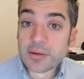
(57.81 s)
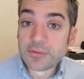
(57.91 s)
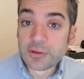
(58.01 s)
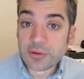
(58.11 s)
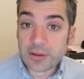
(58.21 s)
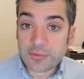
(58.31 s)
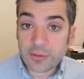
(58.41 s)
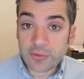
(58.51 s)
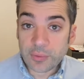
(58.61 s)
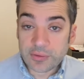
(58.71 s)
such as
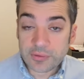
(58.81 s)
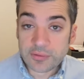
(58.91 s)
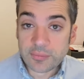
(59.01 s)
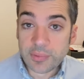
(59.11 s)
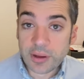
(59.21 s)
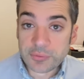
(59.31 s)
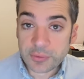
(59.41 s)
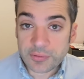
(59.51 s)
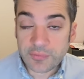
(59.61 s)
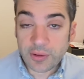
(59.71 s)
the recent
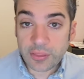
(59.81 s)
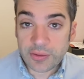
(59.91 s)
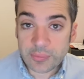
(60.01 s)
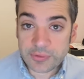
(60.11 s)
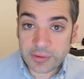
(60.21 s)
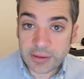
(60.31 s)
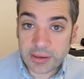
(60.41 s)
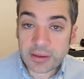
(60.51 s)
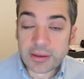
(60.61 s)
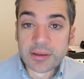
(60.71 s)
Words Fall Themeless
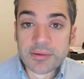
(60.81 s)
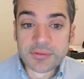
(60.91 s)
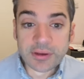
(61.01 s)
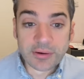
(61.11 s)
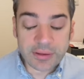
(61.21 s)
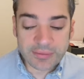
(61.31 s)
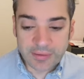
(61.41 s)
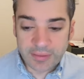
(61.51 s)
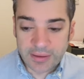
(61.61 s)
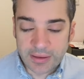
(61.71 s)
League
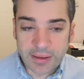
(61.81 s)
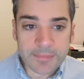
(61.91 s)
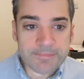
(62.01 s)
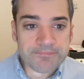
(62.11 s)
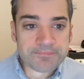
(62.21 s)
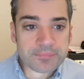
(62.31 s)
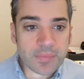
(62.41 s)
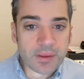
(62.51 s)
series, the um,